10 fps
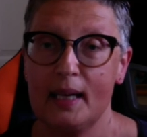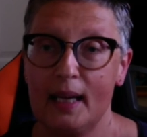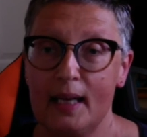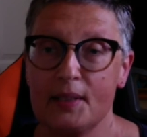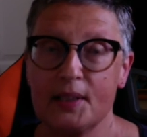
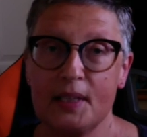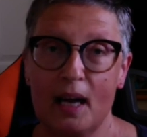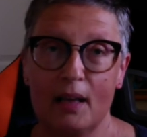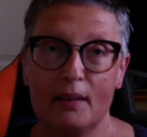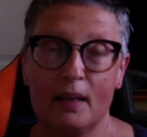his
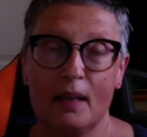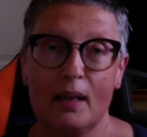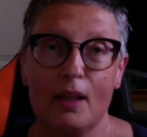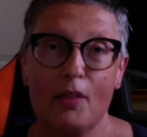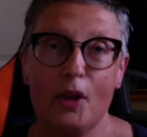Son,
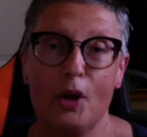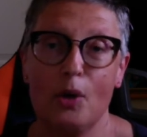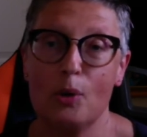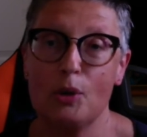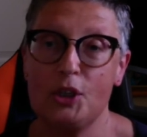the
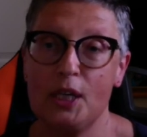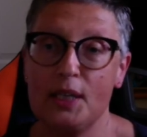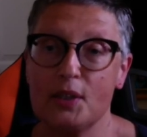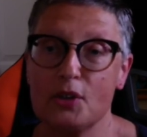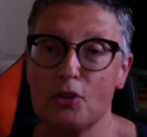Lord
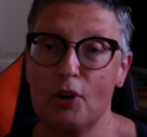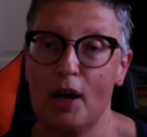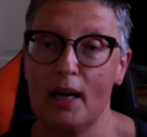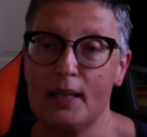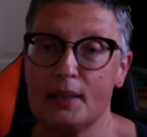Jesus
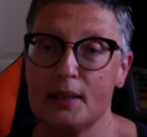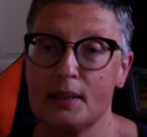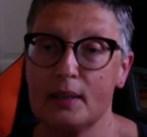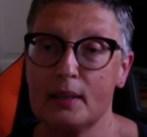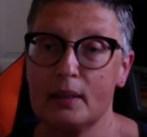Christ.
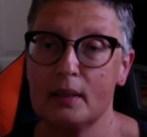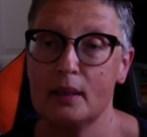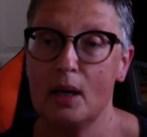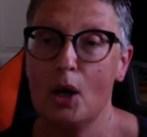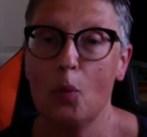
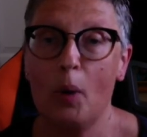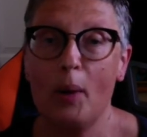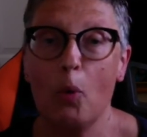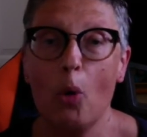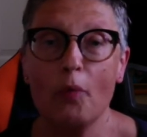We
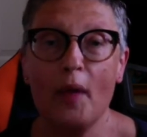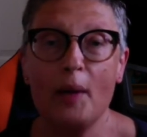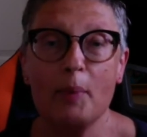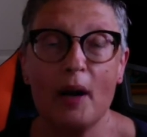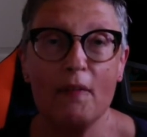walk then
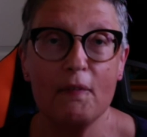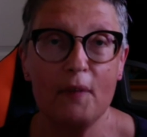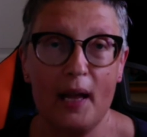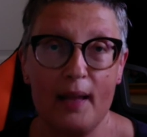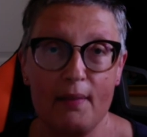by
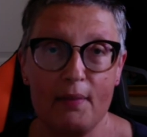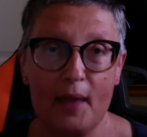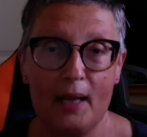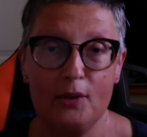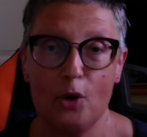faith
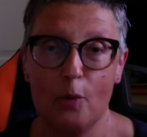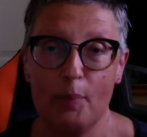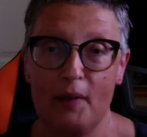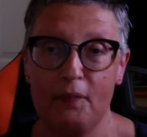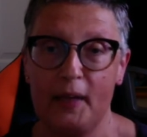and not
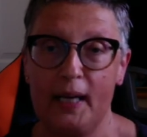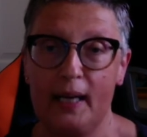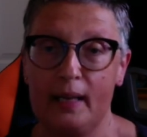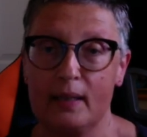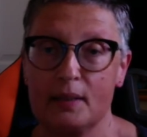by
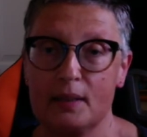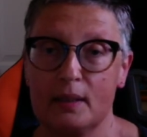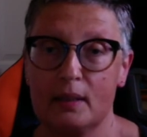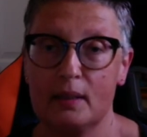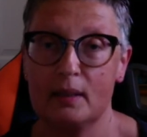feelings.
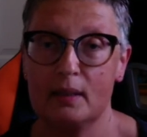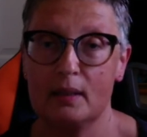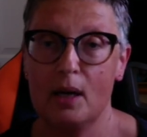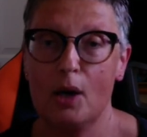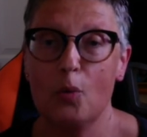
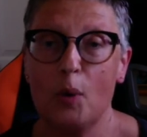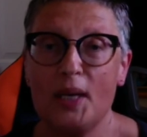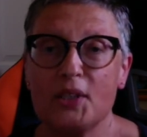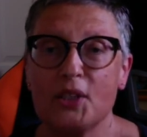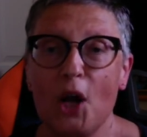We
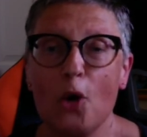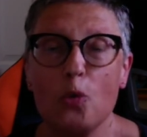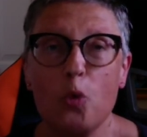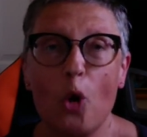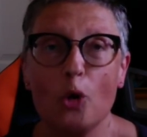so
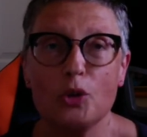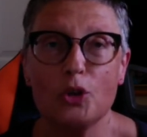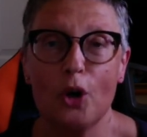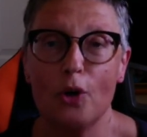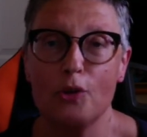want
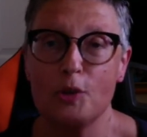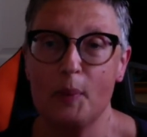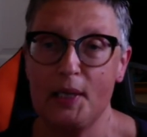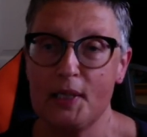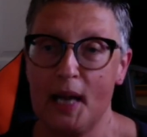God to
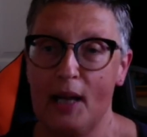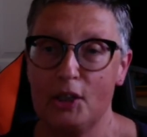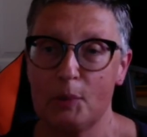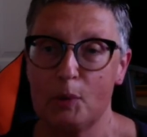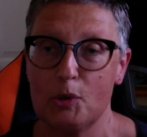be
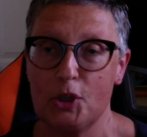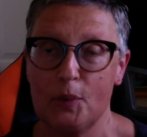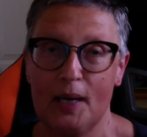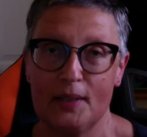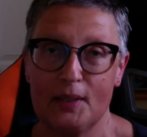tangible to
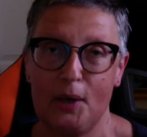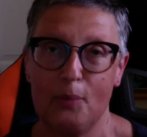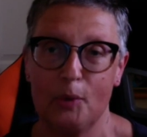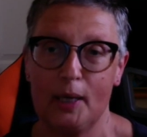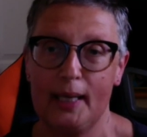us,
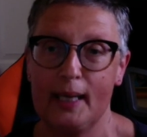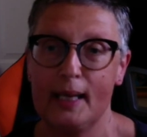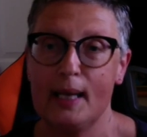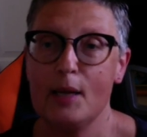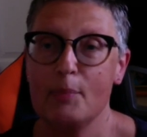don't we?
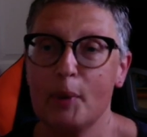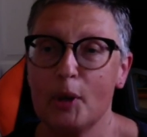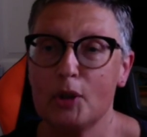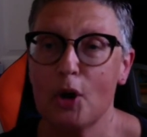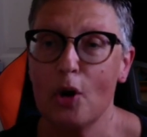
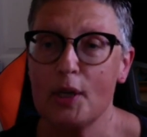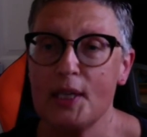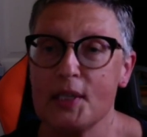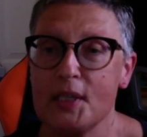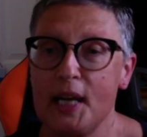But God
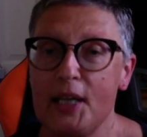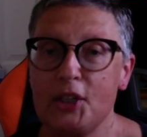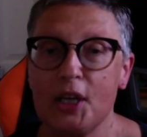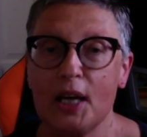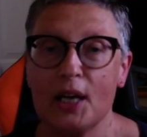is
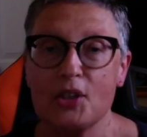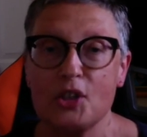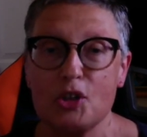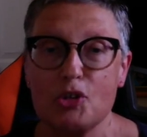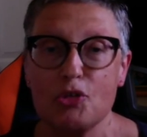teaching us
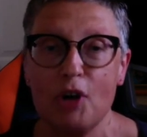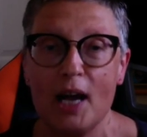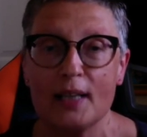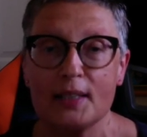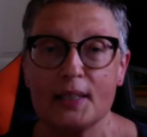to
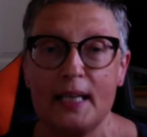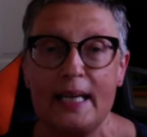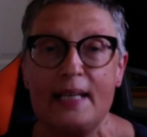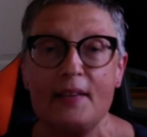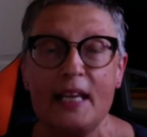trust
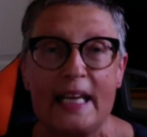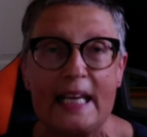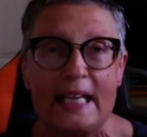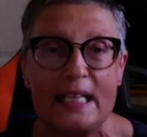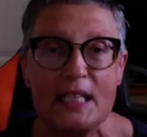in the
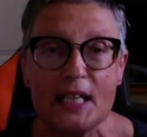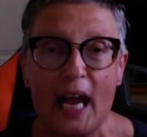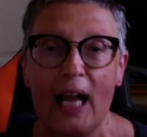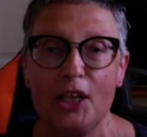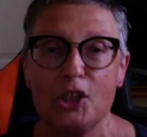
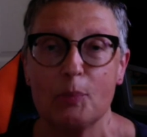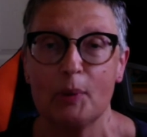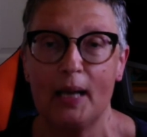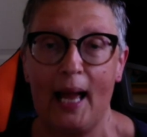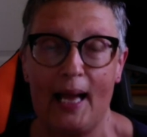
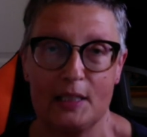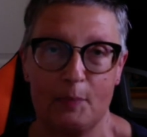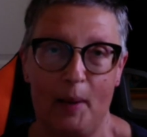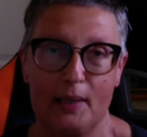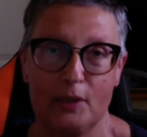intangible
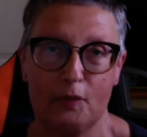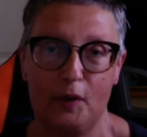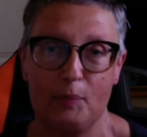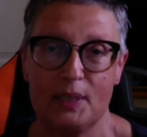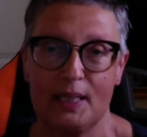aspect of
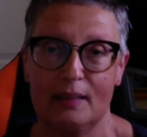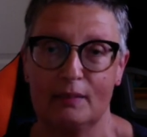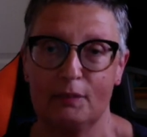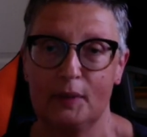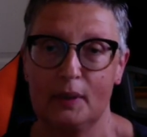
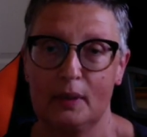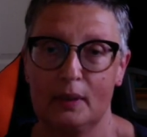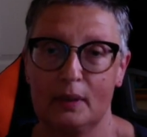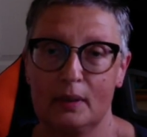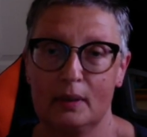himself.
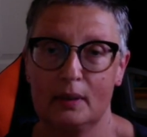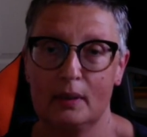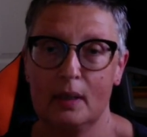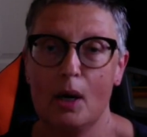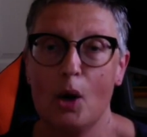
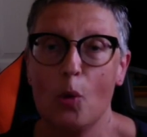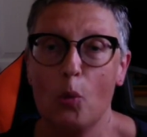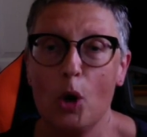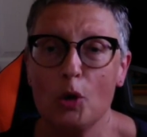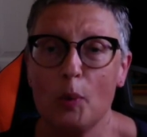
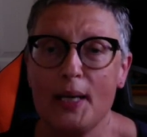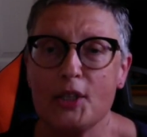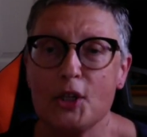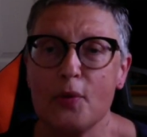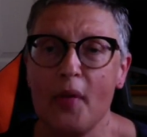Will we
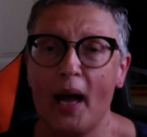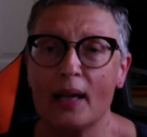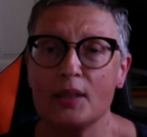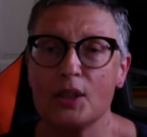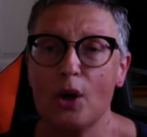do
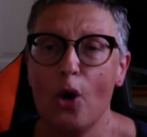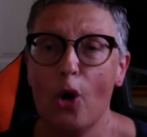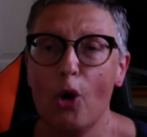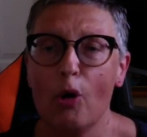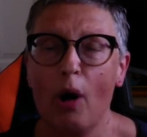that?
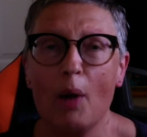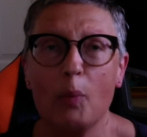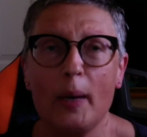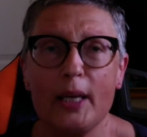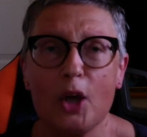Or are
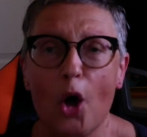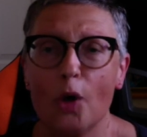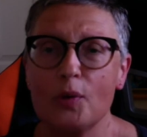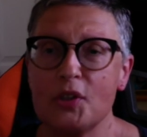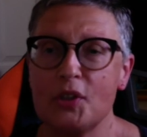we
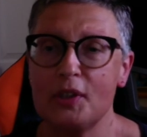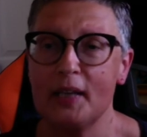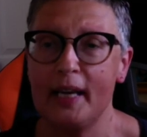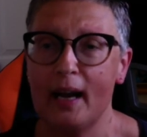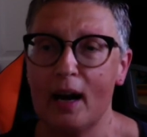
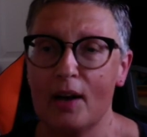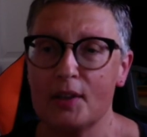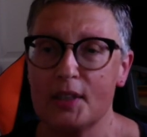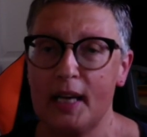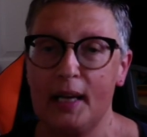constantly
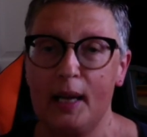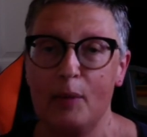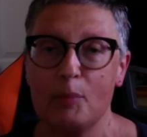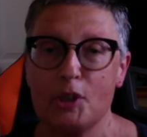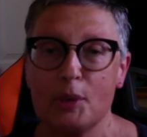asking
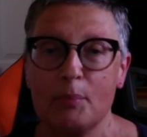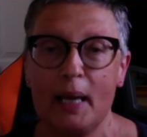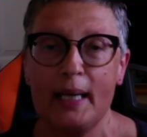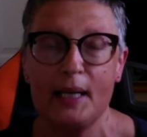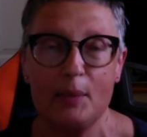him to
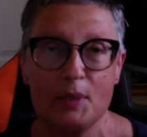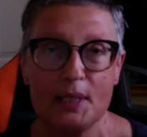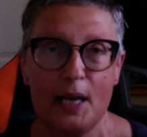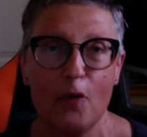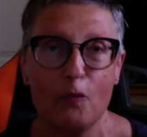make
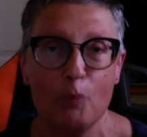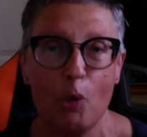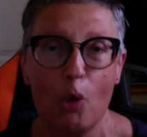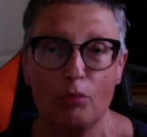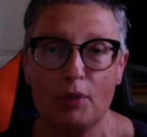himself
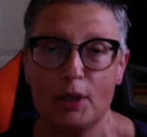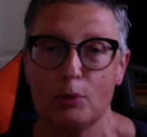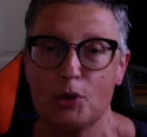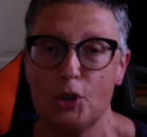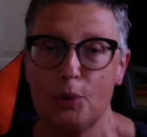more real
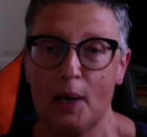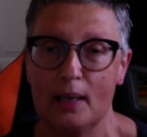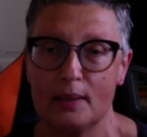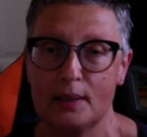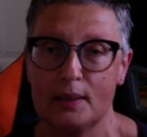to
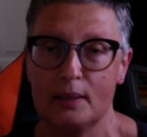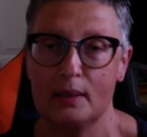us?